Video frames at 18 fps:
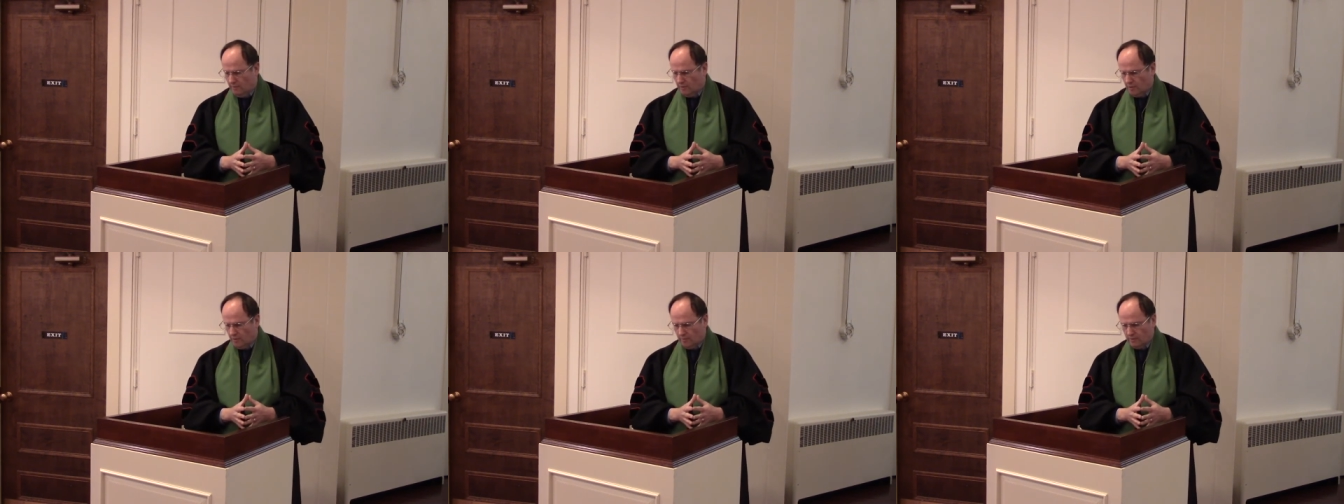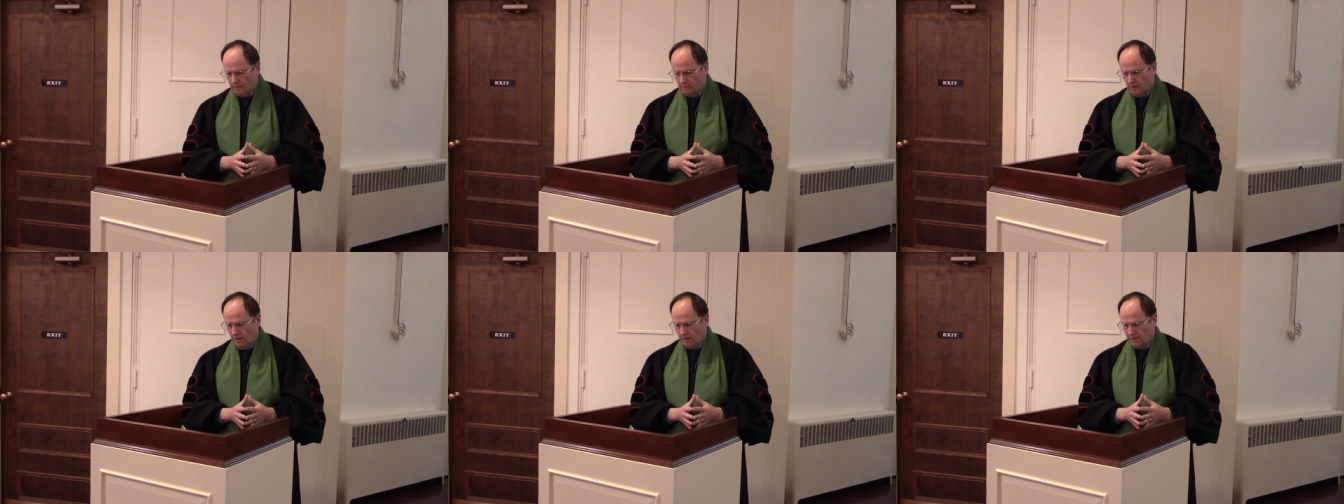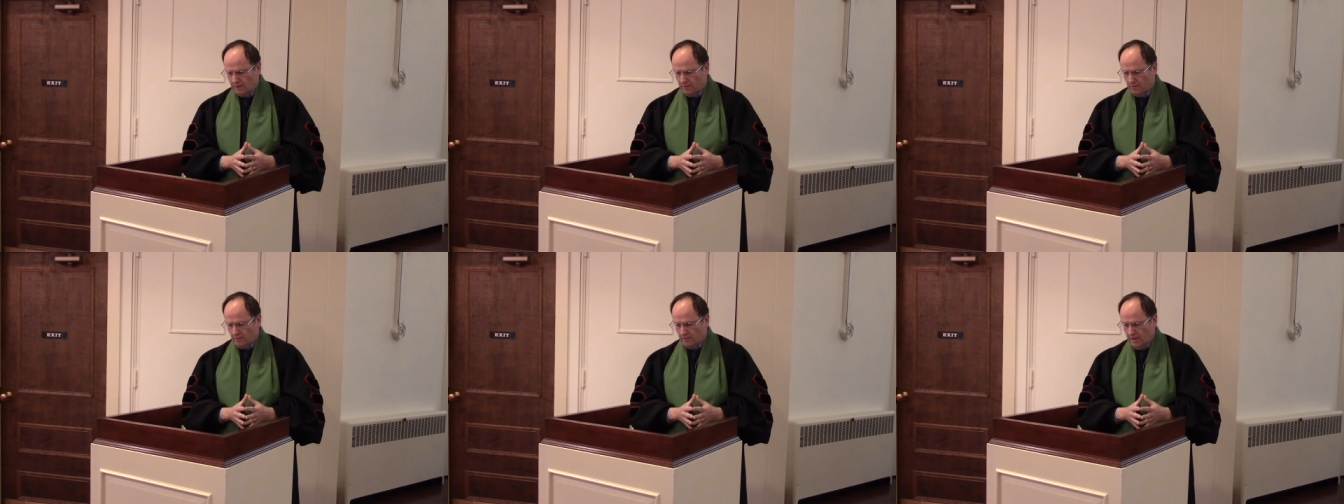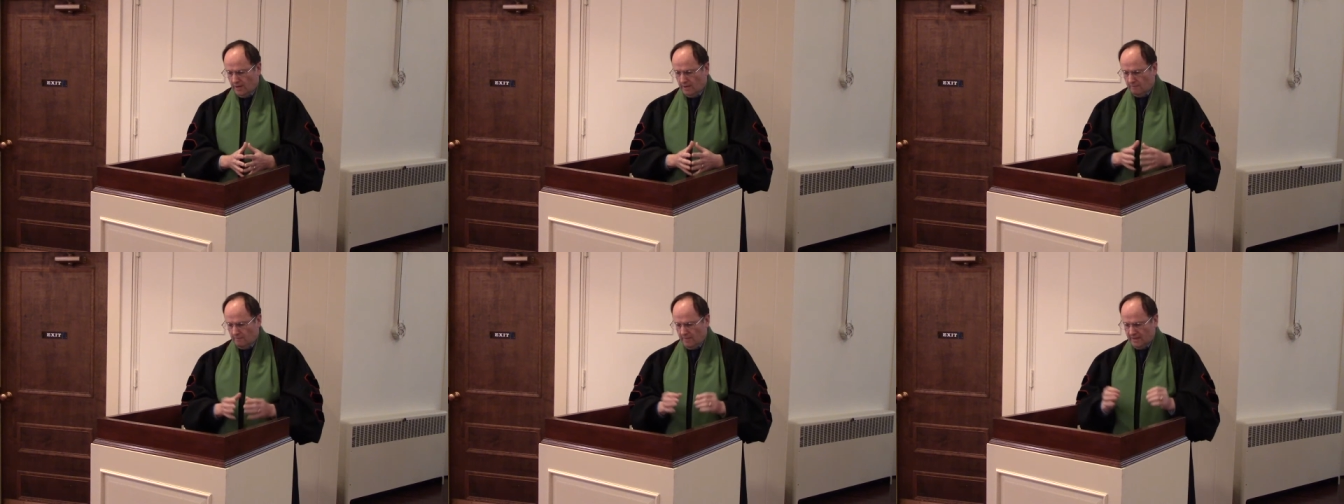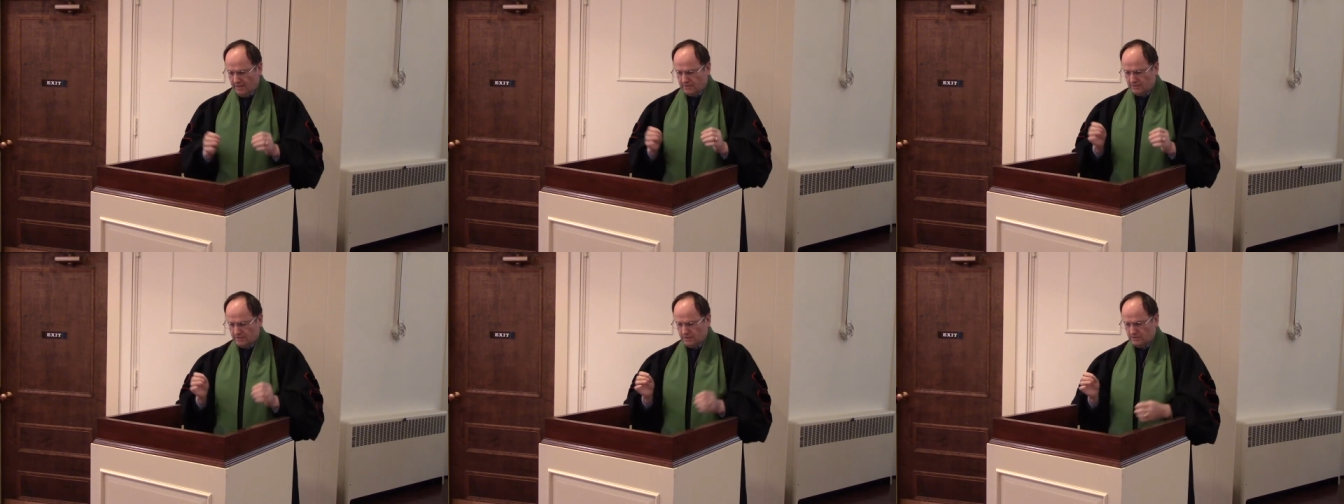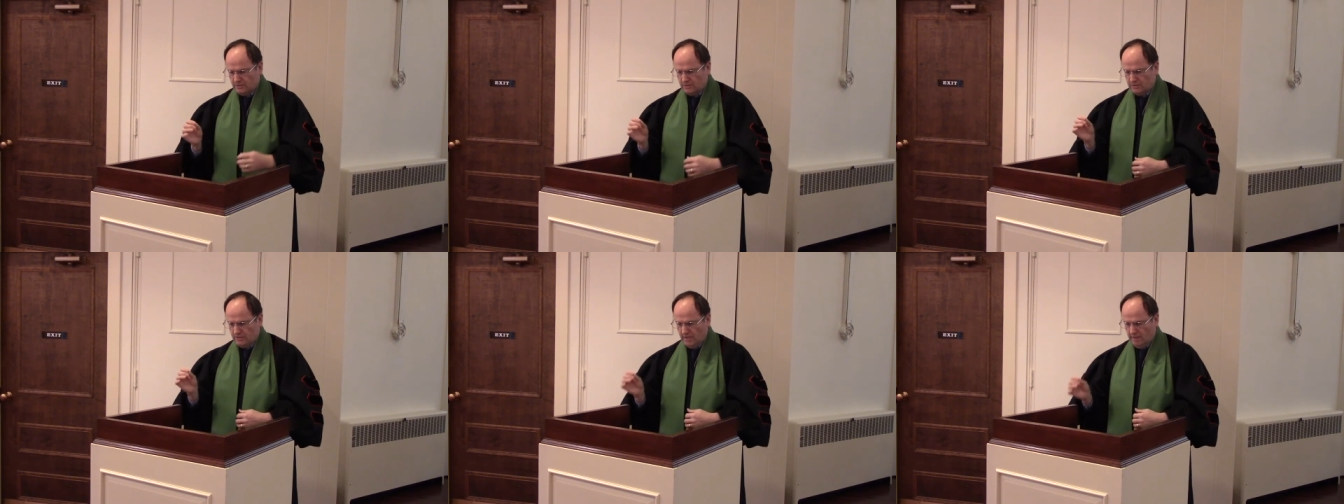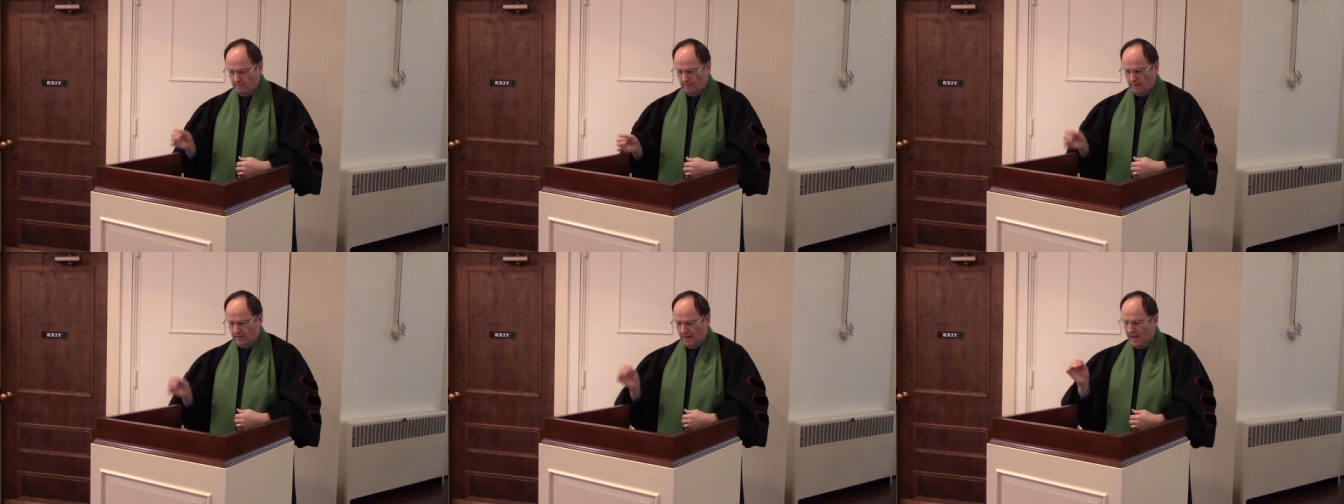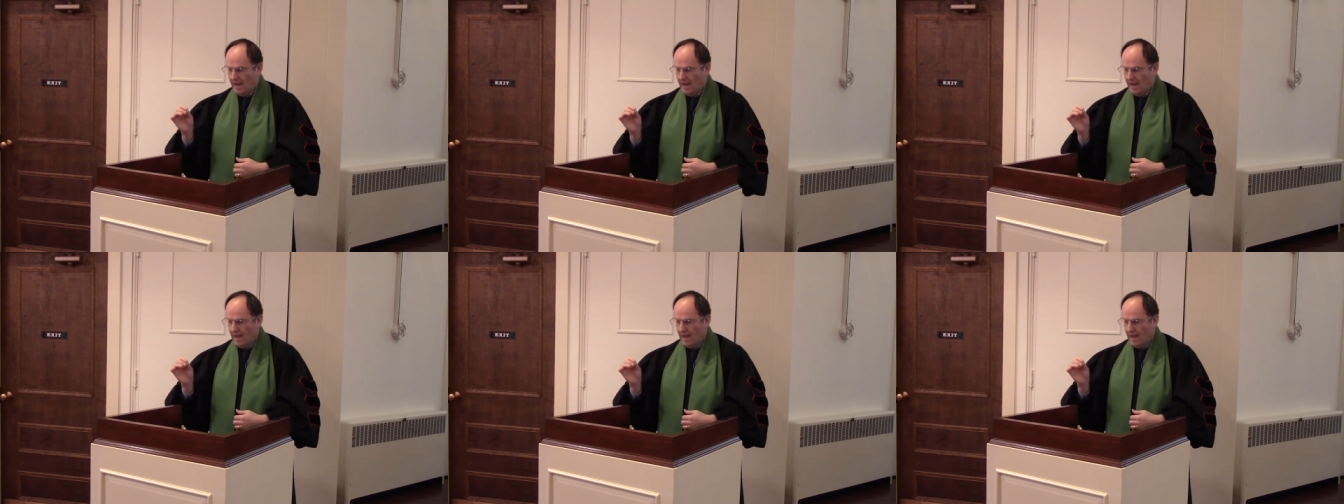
Herbert Lockyer makes this statement.